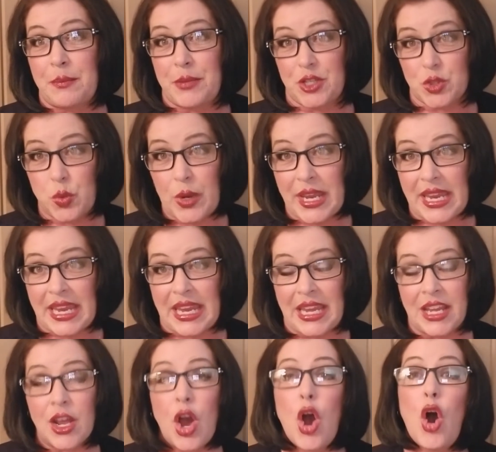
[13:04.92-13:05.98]

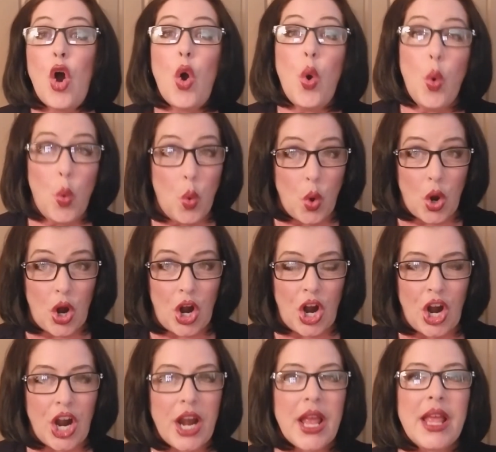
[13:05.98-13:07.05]
between,
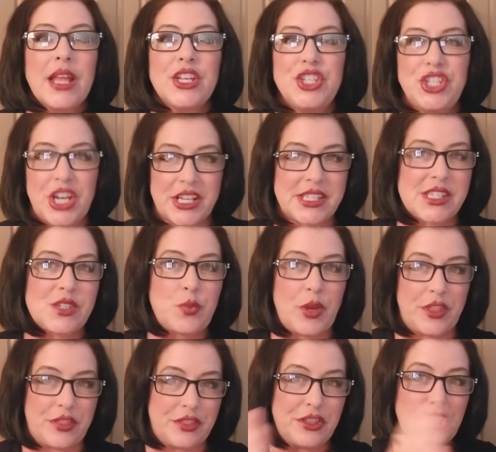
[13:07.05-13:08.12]
or just
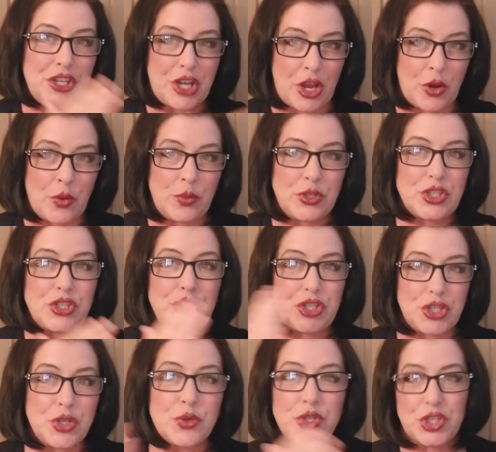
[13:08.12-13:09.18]
with, you know,
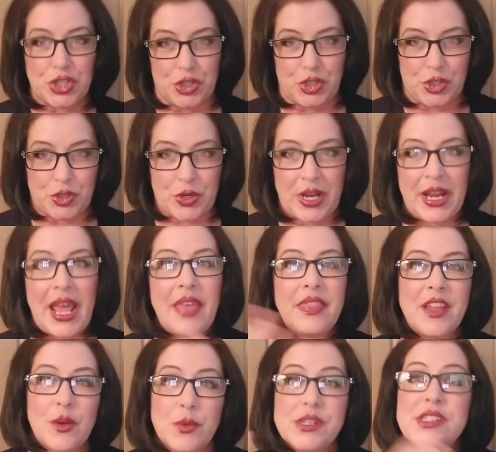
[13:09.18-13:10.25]
2 children, and
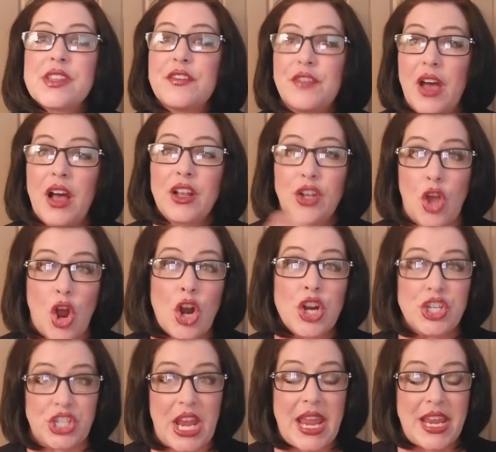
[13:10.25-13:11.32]
there was a
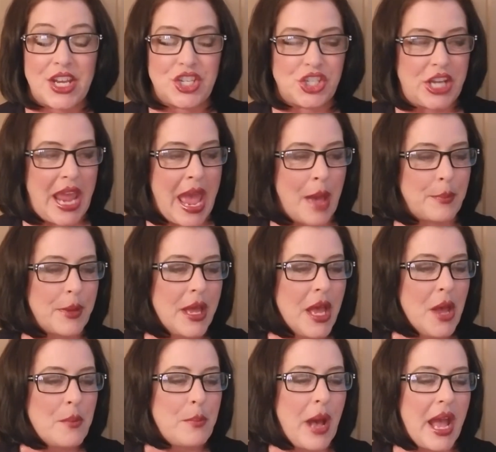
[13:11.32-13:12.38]
large age gap.
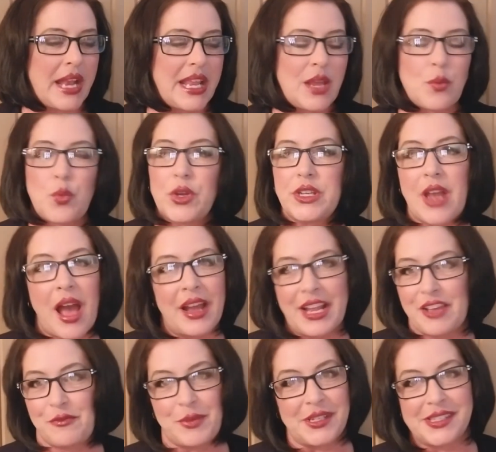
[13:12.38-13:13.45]
But it would not
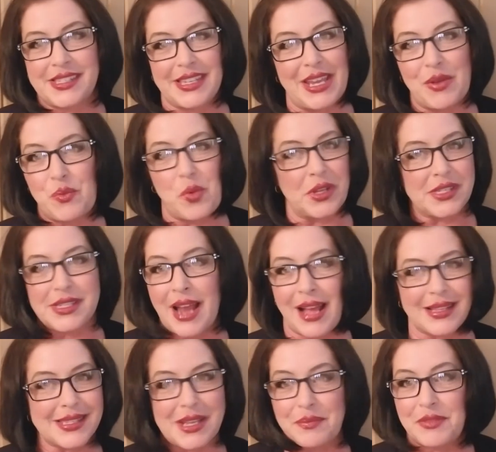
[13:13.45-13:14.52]
have been, it was
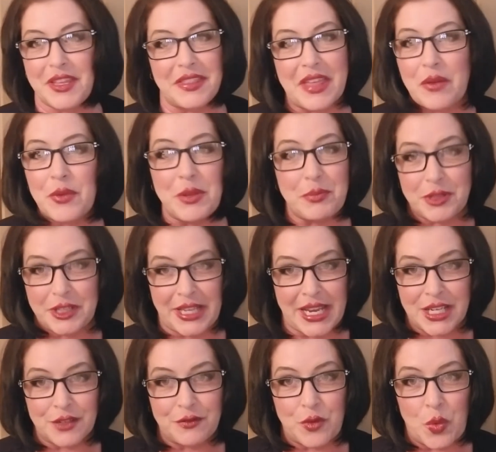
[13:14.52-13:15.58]
not something that we
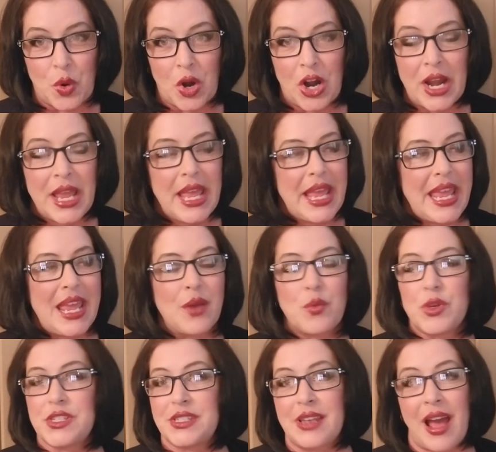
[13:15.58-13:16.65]
planned for. It
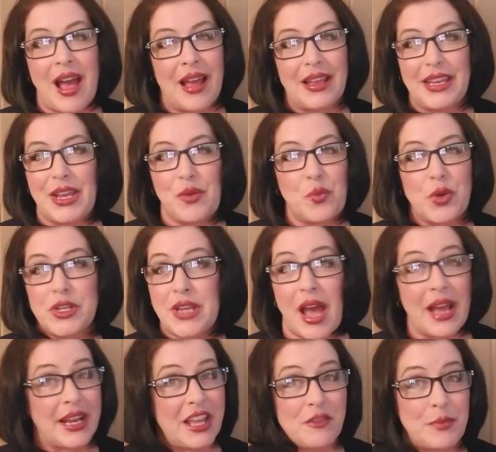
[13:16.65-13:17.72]
would not
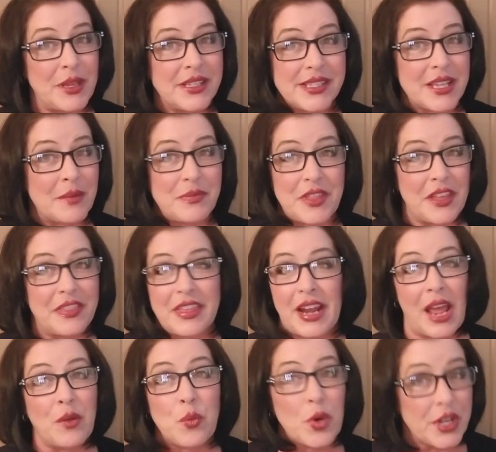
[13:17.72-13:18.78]
have been something that
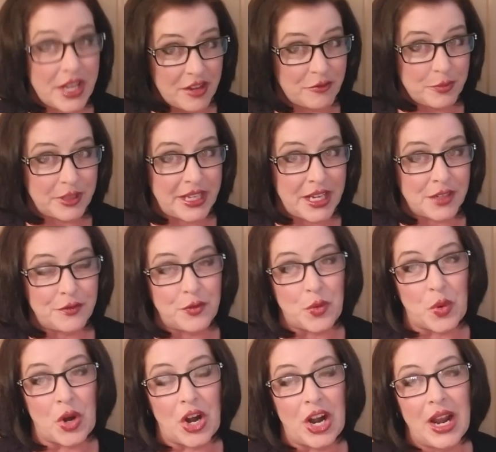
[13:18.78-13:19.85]
I would have planned
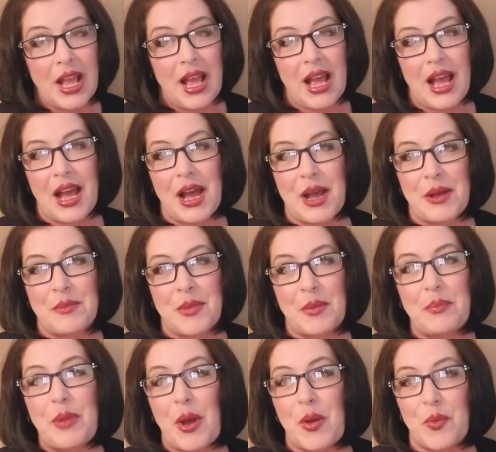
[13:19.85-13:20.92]
for.
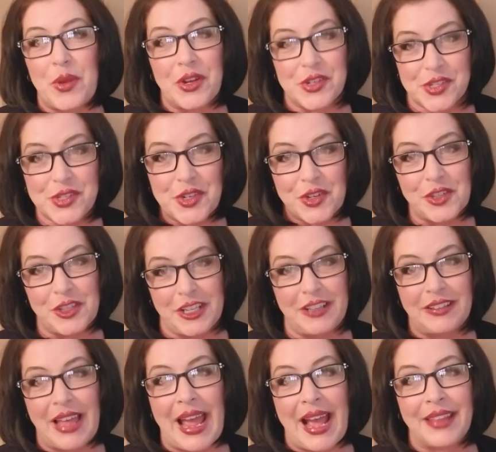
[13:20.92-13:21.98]
But we are certainly
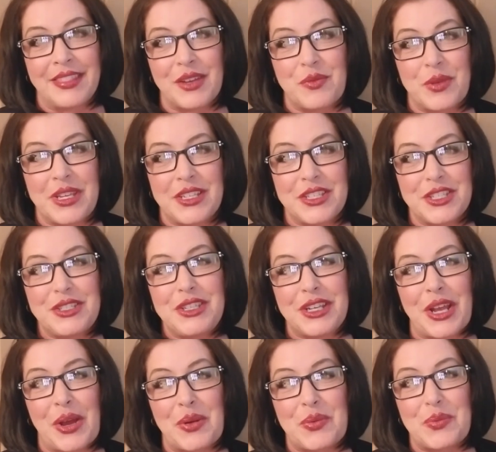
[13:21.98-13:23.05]
glad that we, you
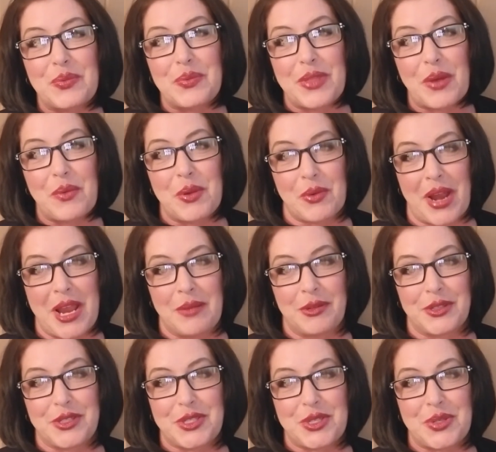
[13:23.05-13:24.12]
know, that we were
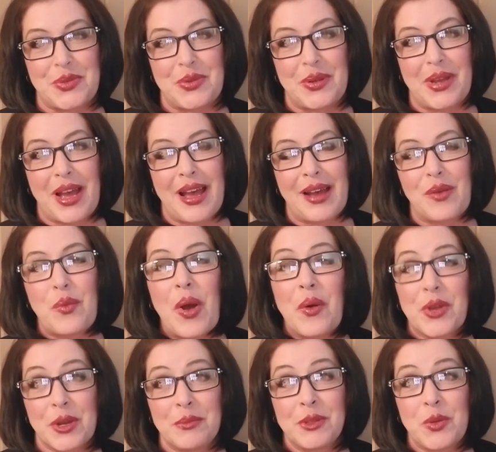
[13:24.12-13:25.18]
able to
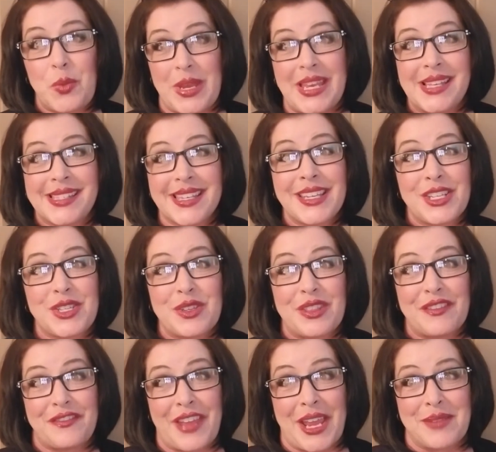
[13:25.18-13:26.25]
welcome Louise into
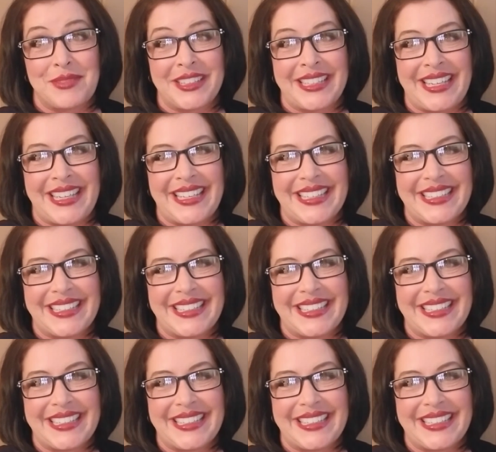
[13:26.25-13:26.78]
the family.